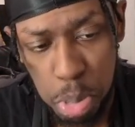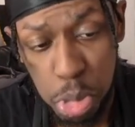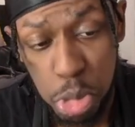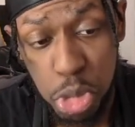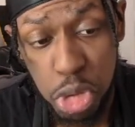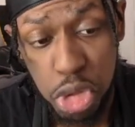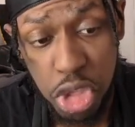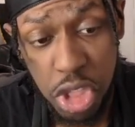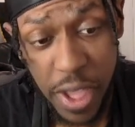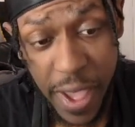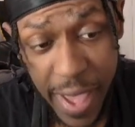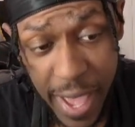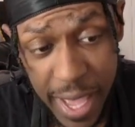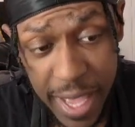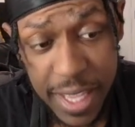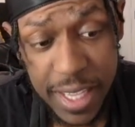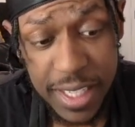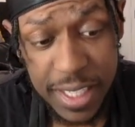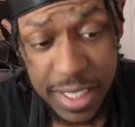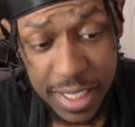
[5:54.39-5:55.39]

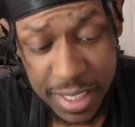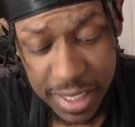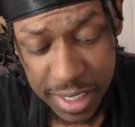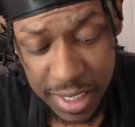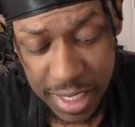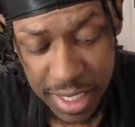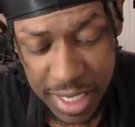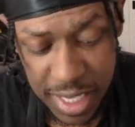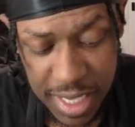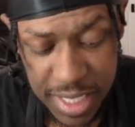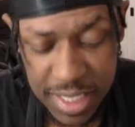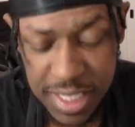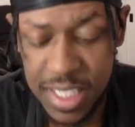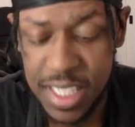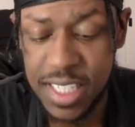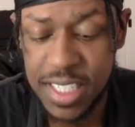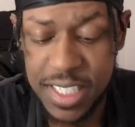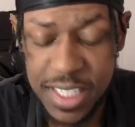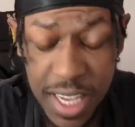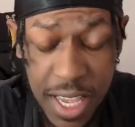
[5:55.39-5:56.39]
That is the
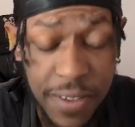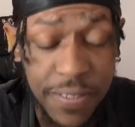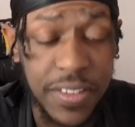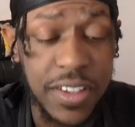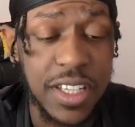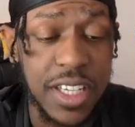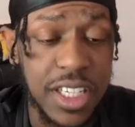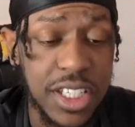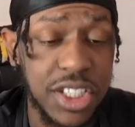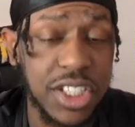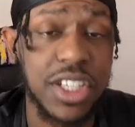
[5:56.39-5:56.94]
definition